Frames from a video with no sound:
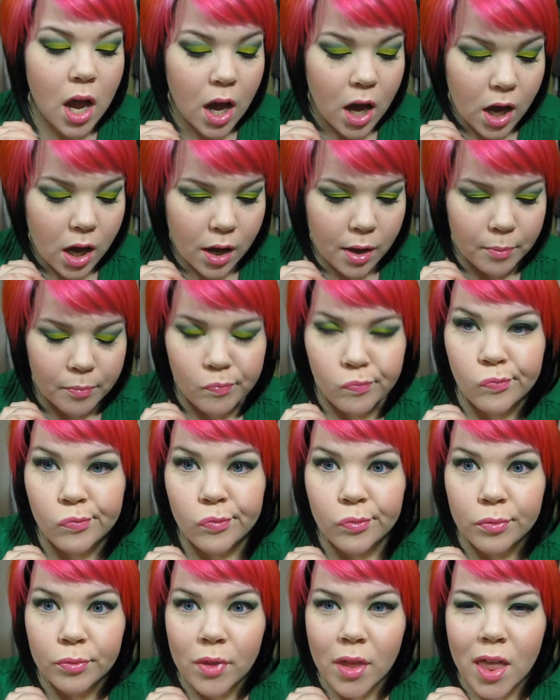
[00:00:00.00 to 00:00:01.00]
Um,
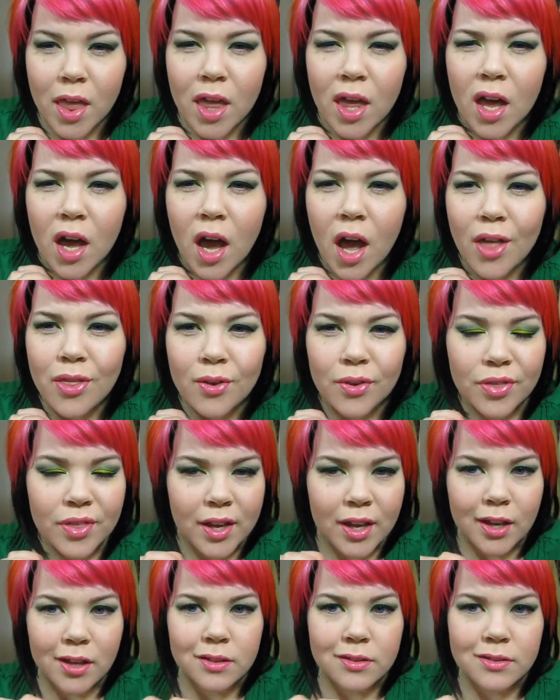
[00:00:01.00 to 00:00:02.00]
other
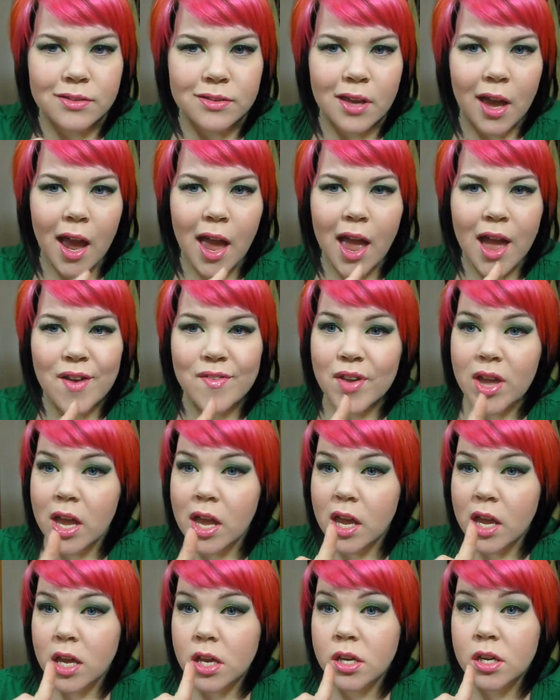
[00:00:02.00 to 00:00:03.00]
things, I have
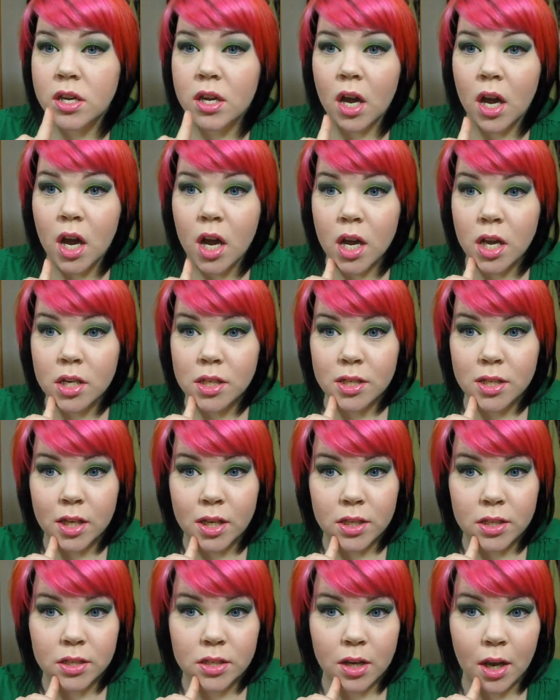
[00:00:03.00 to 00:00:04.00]
a
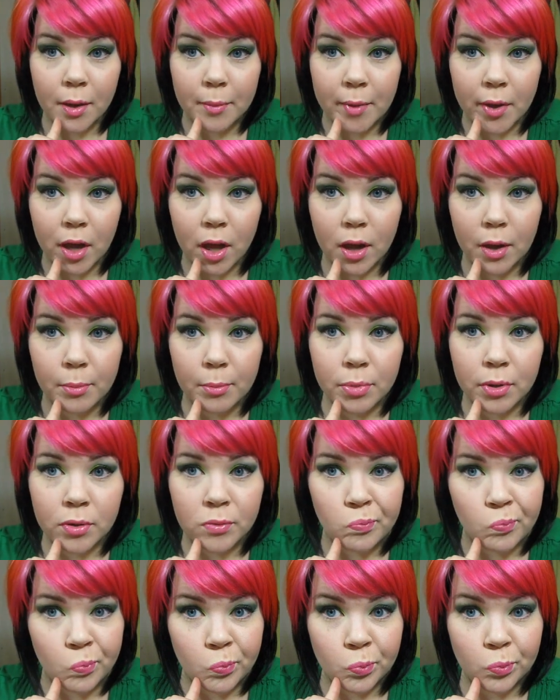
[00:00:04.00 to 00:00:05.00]
contest coming up.
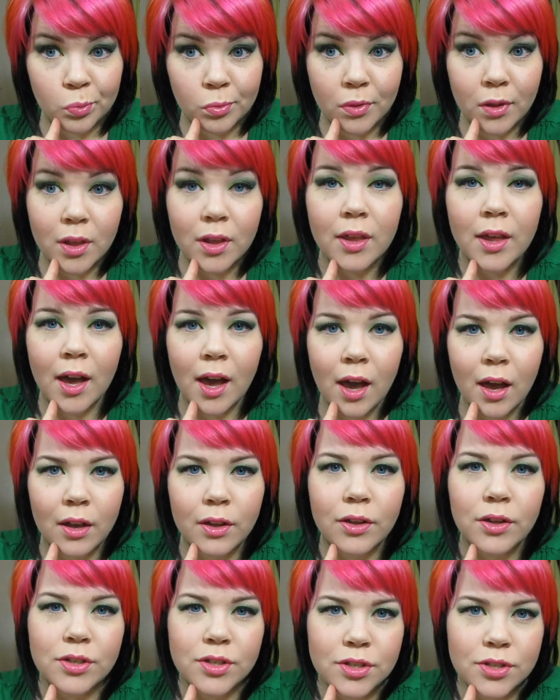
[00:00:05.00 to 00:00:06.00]
Yeah,
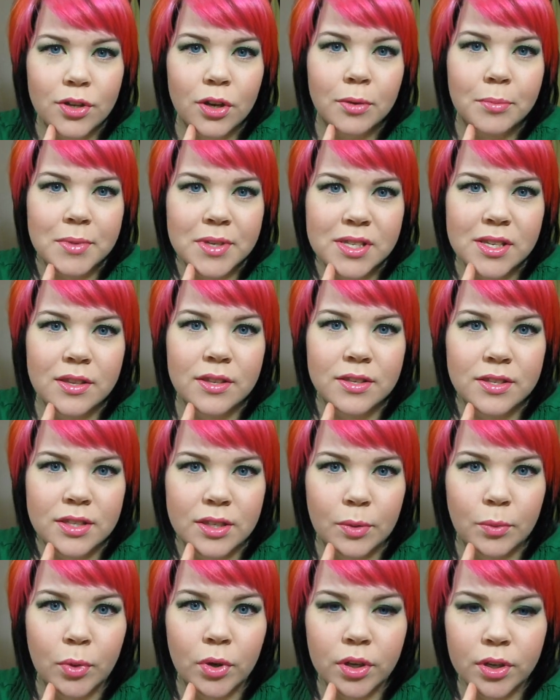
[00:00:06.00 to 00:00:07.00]
you just heard me say the
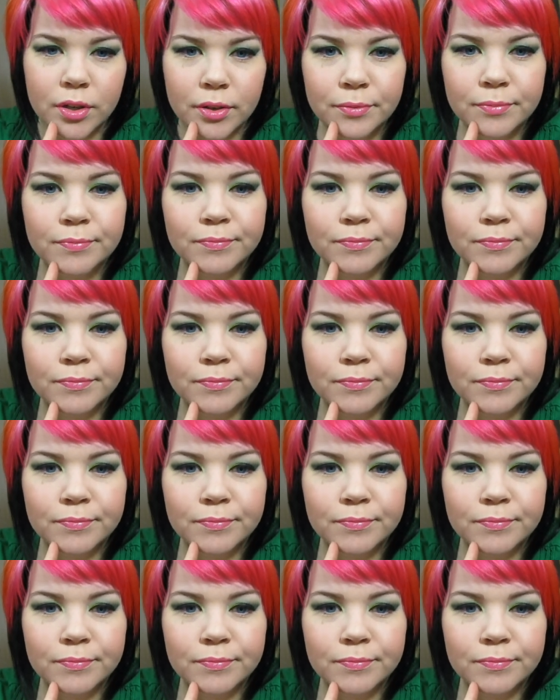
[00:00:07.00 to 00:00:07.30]
C word.